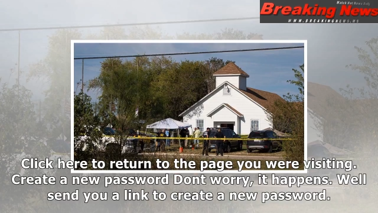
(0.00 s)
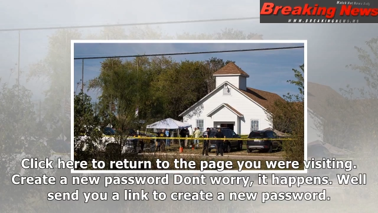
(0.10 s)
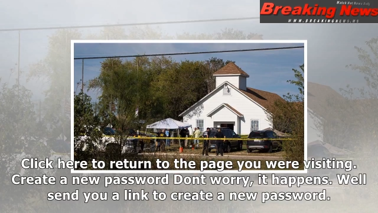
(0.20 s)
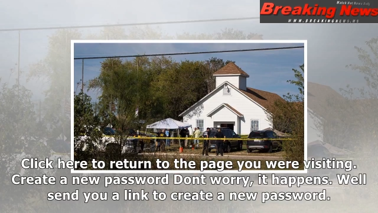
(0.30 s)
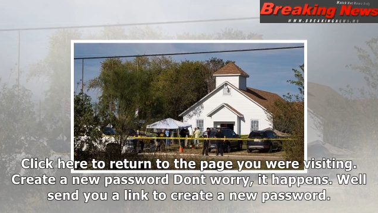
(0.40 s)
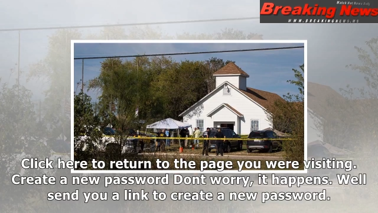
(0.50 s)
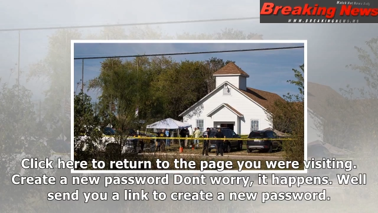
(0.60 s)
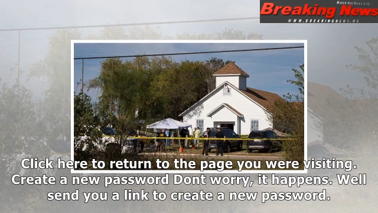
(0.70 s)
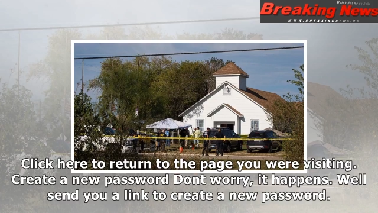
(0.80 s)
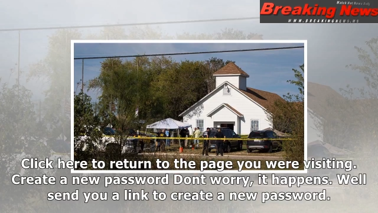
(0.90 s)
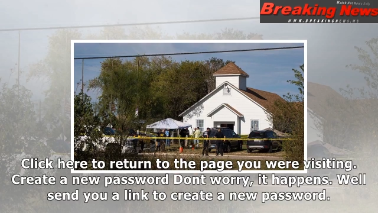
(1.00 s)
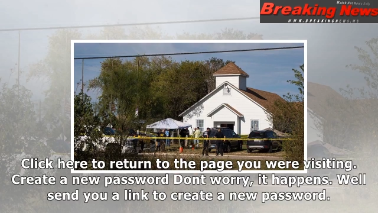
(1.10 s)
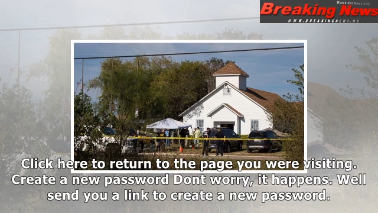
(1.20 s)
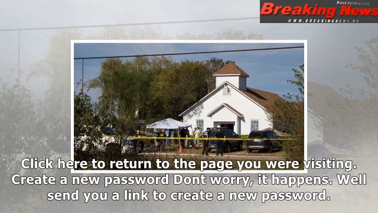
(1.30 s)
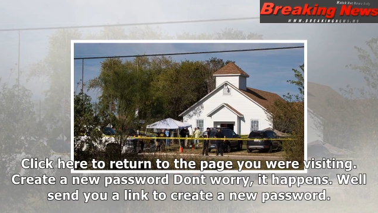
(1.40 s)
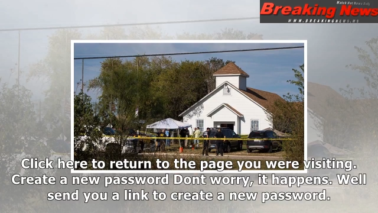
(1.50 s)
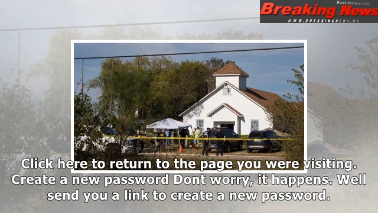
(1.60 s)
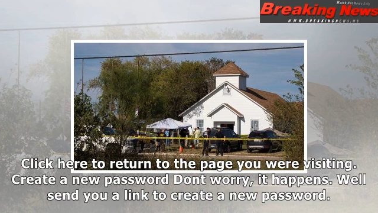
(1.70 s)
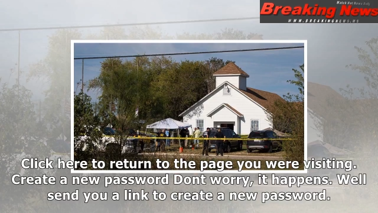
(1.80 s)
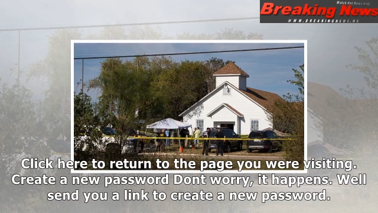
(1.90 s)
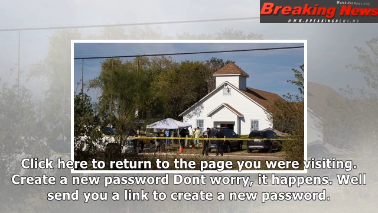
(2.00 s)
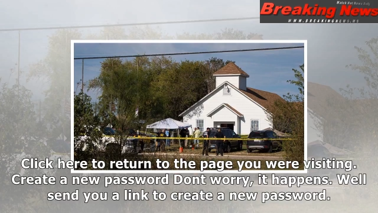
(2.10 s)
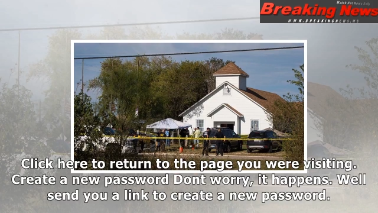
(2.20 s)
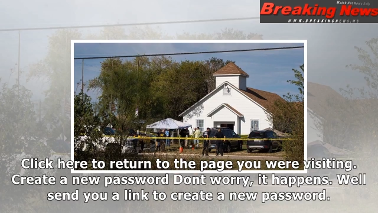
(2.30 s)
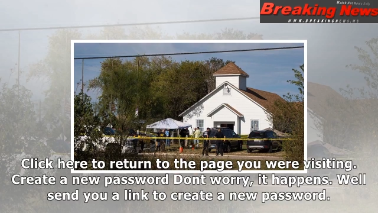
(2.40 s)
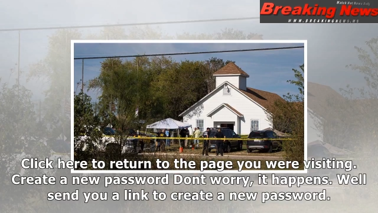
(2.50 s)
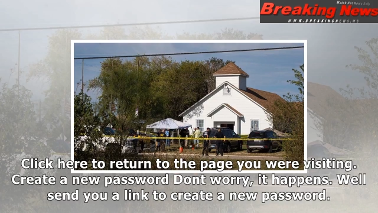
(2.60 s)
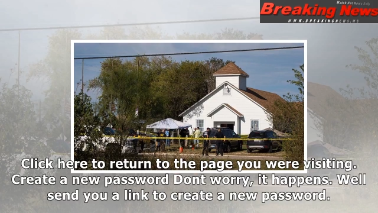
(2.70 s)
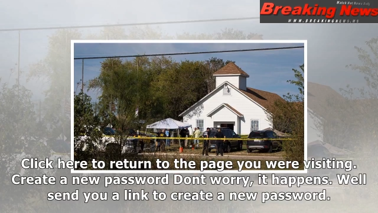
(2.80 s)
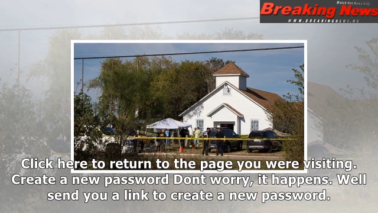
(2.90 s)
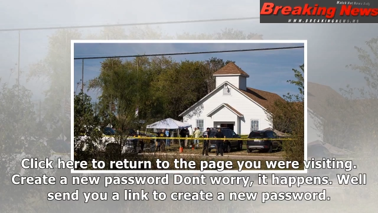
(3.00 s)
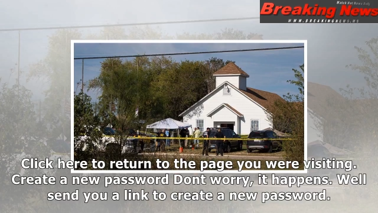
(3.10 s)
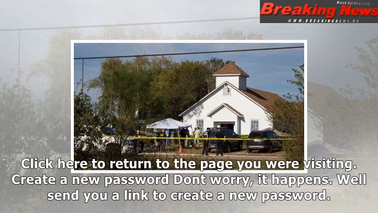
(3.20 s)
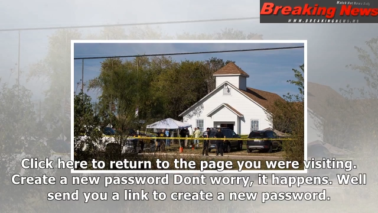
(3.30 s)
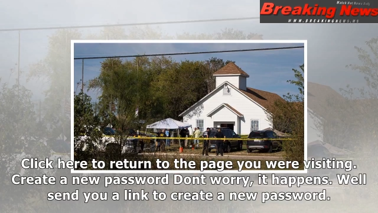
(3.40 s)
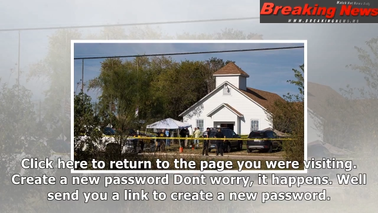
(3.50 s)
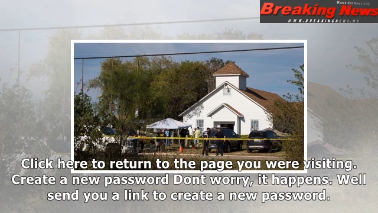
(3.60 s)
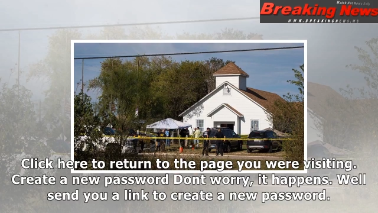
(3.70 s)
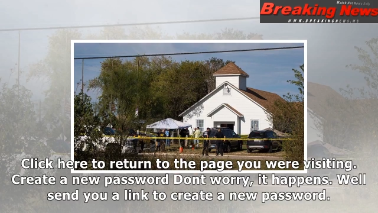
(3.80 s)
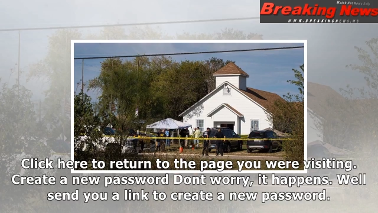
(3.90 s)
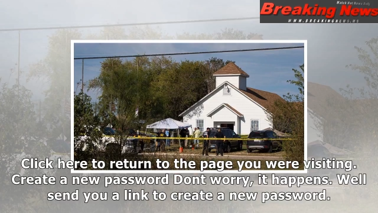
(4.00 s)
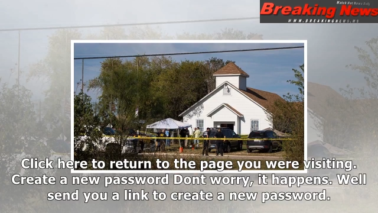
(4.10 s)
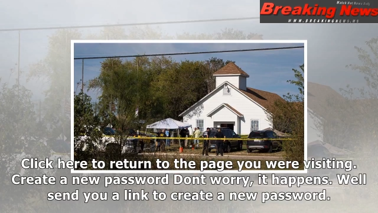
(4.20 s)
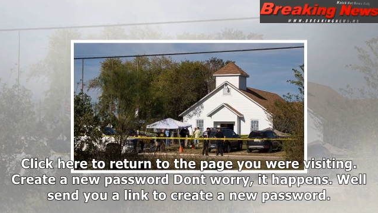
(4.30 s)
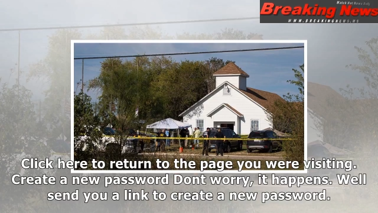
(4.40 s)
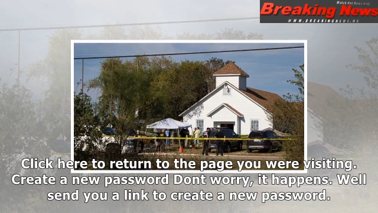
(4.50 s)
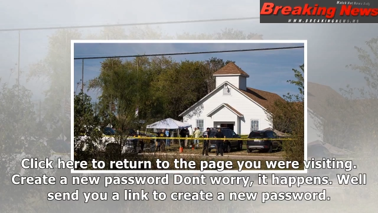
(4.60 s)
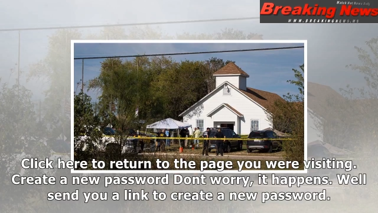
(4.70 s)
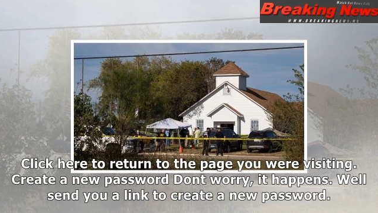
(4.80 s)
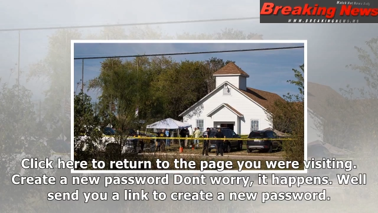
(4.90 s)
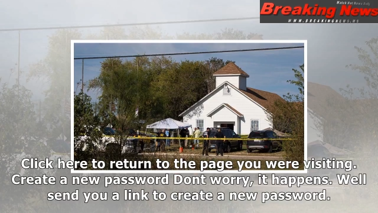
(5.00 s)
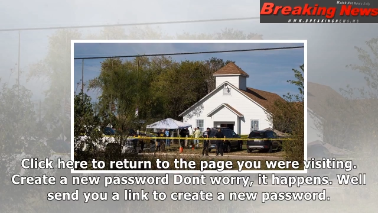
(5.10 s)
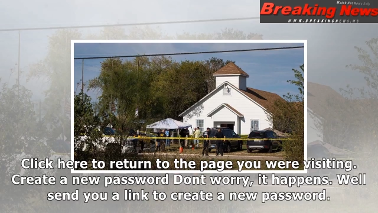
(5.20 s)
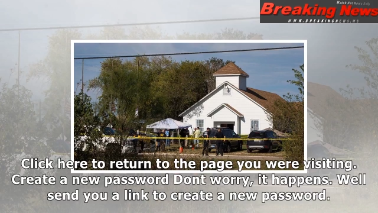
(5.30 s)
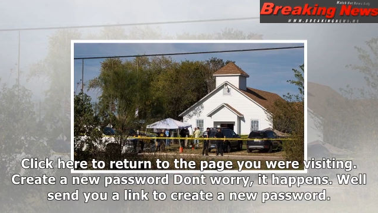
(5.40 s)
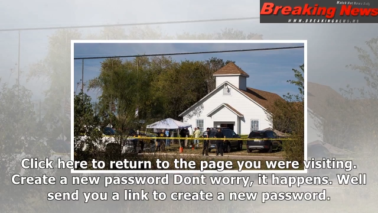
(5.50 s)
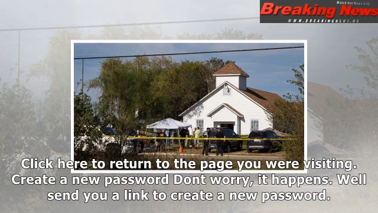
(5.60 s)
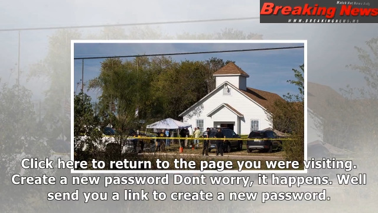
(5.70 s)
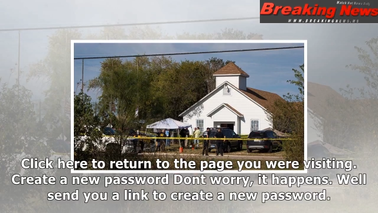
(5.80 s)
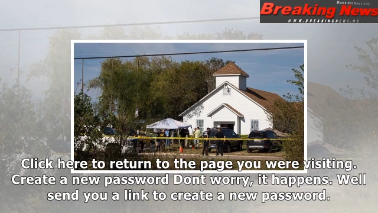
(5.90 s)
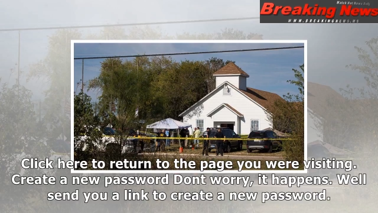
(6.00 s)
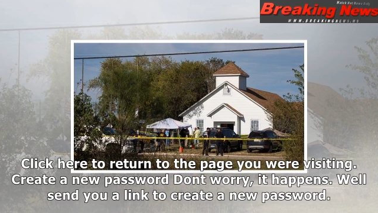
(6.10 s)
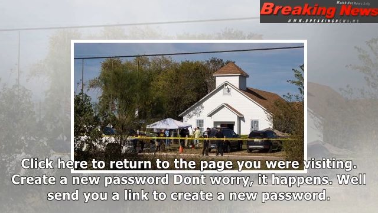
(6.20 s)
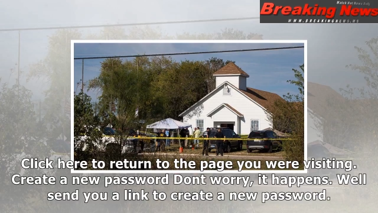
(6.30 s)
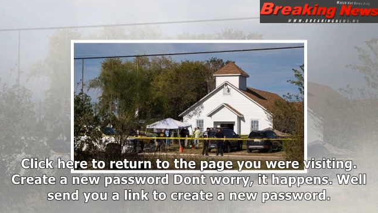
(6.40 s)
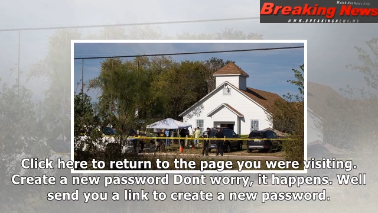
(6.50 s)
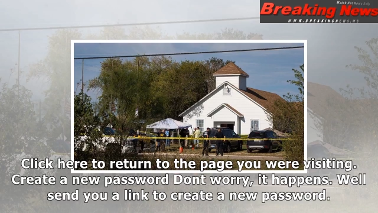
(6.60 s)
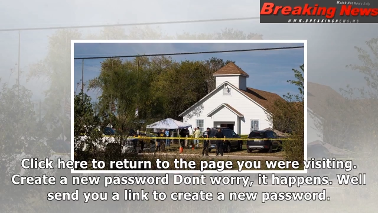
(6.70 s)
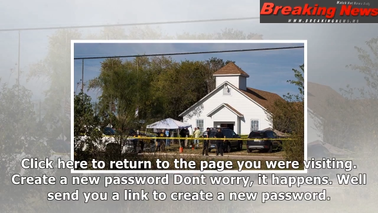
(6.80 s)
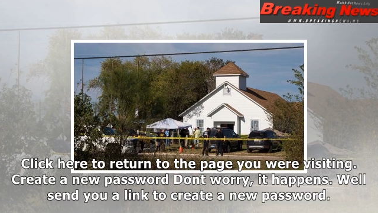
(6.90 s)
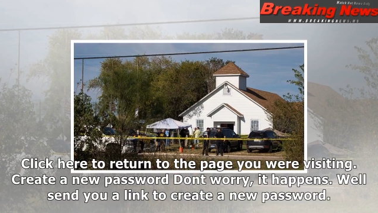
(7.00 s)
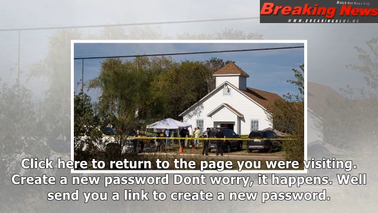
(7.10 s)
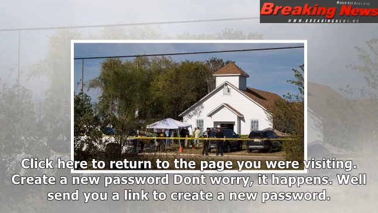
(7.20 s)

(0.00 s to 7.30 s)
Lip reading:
(no speaker visible)